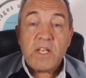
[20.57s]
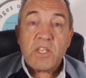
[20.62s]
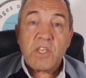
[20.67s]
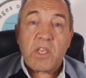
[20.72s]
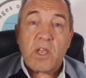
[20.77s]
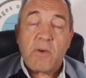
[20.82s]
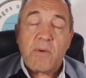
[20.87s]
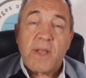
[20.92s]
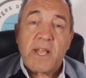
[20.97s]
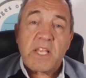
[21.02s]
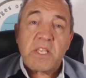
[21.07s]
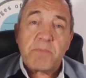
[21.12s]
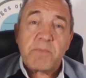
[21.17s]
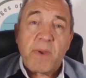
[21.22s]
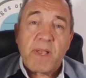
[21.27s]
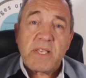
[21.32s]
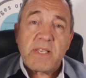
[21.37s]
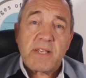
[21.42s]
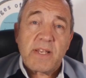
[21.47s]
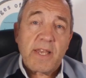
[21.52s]
So it's
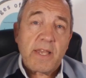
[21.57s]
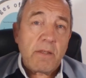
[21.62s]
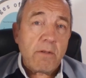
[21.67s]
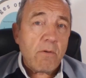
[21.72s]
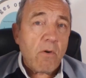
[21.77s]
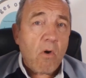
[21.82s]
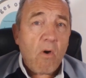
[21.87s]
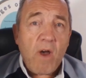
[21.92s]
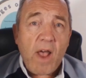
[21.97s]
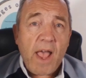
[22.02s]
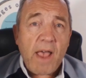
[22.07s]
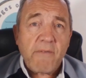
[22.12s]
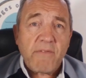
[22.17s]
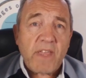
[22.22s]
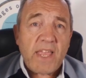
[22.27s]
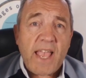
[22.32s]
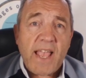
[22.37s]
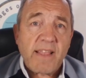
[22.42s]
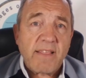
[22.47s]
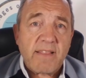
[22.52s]
basically not
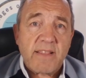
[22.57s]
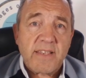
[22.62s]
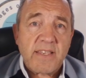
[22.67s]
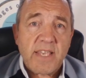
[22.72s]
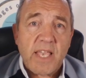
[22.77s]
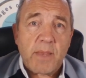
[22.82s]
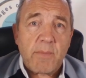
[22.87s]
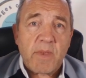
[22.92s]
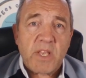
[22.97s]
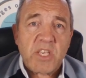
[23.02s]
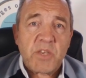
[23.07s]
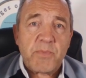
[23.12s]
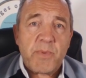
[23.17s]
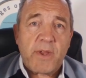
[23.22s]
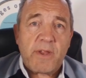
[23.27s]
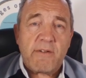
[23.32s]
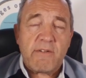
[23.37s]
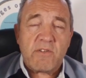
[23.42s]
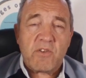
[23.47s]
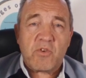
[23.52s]
having had the same
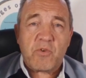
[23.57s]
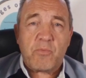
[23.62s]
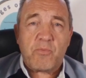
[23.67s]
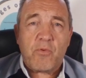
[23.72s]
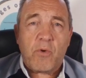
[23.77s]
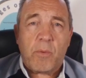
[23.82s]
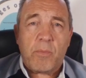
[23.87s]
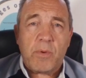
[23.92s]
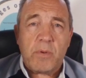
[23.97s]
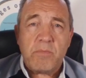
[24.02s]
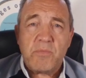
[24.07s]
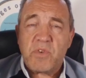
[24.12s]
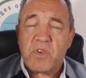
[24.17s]
experience or problem.